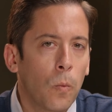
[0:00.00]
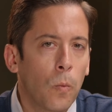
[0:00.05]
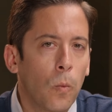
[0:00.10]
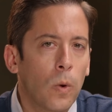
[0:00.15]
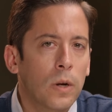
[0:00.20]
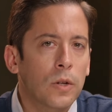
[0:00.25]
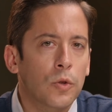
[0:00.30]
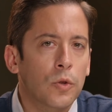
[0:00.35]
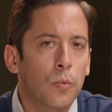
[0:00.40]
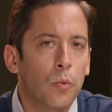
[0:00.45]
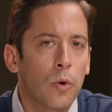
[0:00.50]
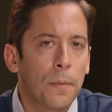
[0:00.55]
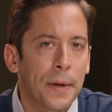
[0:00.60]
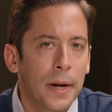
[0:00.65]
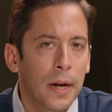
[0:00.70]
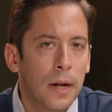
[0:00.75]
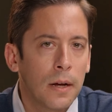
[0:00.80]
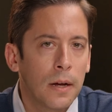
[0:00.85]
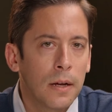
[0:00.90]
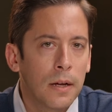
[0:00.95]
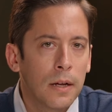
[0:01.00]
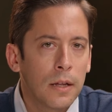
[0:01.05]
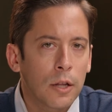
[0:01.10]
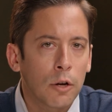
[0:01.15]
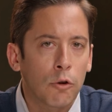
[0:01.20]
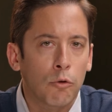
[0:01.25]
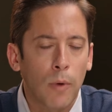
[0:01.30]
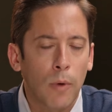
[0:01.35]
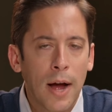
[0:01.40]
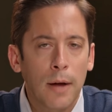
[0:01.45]
What is a Woman?
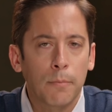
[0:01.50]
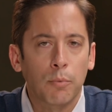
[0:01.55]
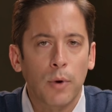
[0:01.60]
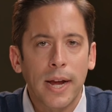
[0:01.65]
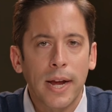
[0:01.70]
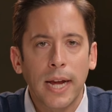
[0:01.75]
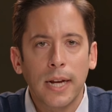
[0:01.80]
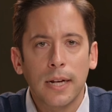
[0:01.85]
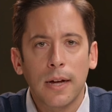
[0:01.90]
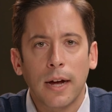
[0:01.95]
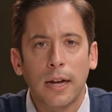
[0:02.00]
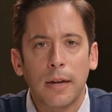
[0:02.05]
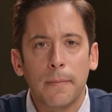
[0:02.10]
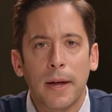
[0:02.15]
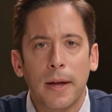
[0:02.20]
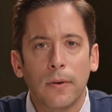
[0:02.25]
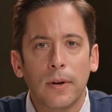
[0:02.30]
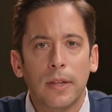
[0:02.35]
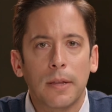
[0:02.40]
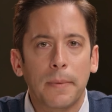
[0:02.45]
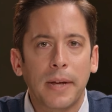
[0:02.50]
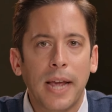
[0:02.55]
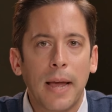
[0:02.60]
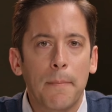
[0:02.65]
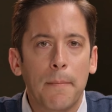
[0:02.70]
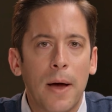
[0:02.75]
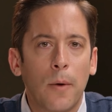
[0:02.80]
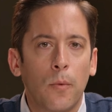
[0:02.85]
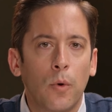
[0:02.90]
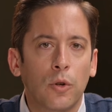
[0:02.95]
The groundbreaking documentary that
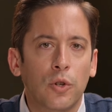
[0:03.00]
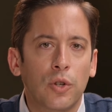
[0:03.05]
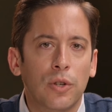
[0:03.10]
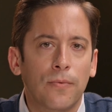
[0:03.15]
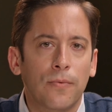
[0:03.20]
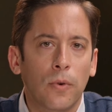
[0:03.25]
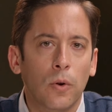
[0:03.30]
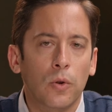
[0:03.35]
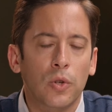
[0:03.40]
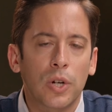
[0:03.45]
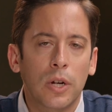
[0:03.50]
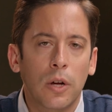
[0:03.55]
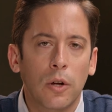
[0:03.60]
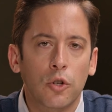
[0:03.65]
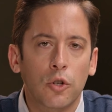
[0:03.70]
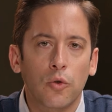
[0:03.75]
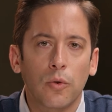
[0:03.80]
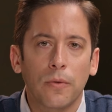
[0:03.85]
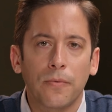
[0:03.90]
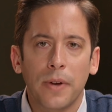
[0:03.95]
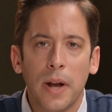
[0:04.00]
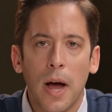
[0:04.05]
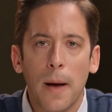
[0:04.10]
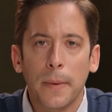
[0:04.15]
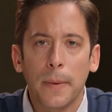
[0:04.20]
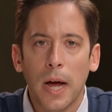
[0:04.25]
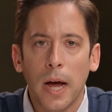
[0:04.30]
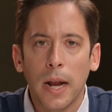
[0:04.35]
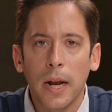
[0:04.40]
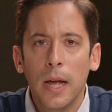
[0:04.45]
became Matt Walsh's first cultural
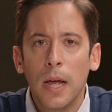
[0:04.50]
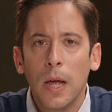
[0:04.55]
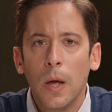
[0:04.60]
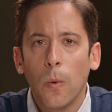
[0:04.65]
phenomenon.